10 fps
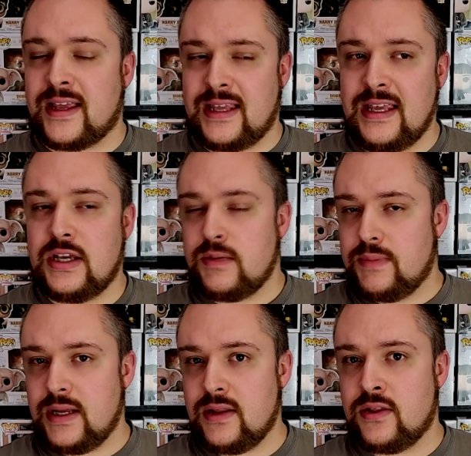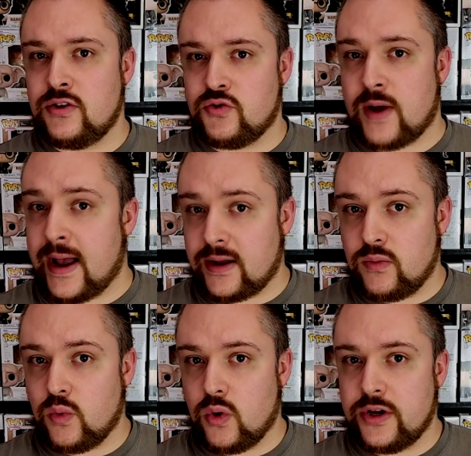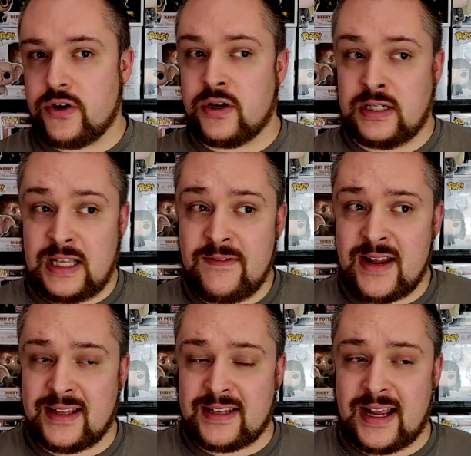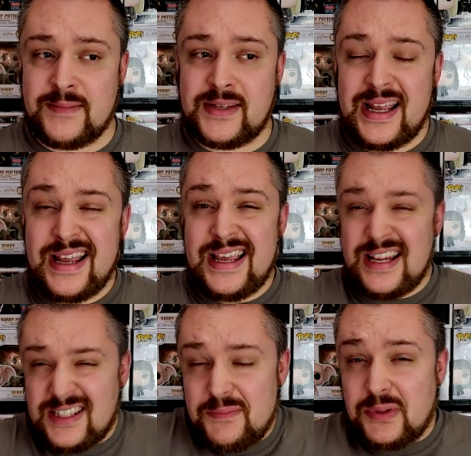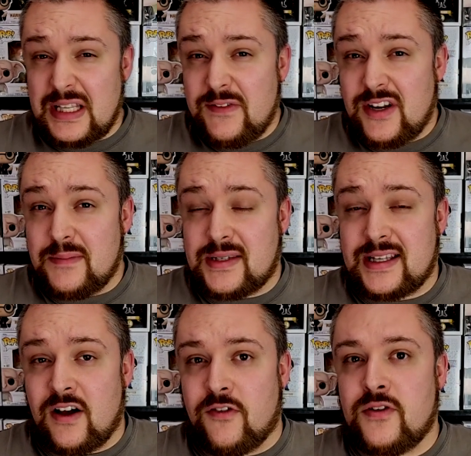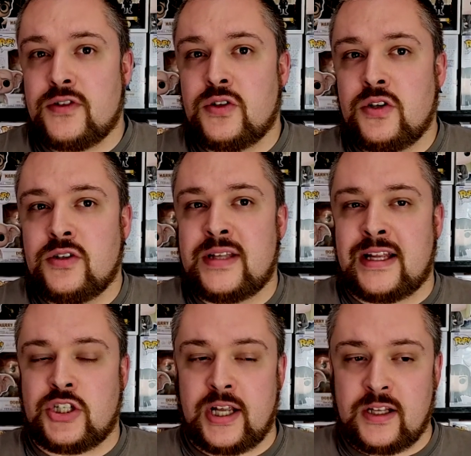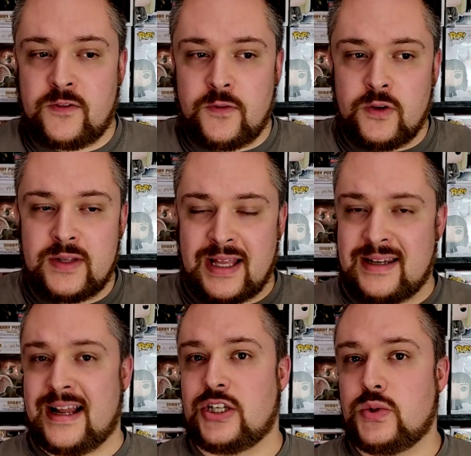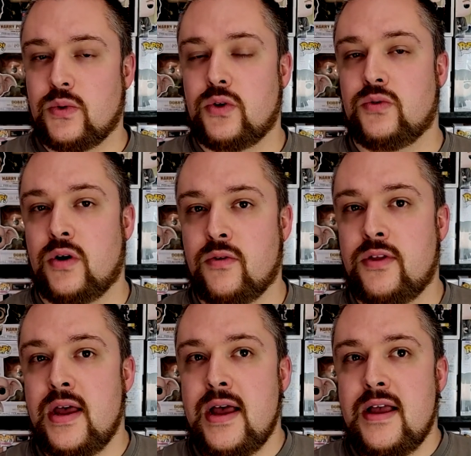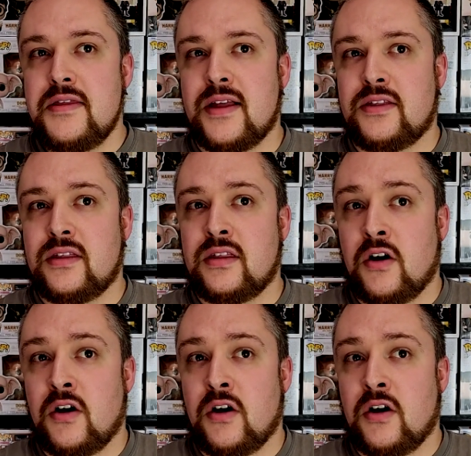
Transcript: he could be the dragon warrior, and even at times he doesn't believe in himself. So there's that chance for that natural growth that the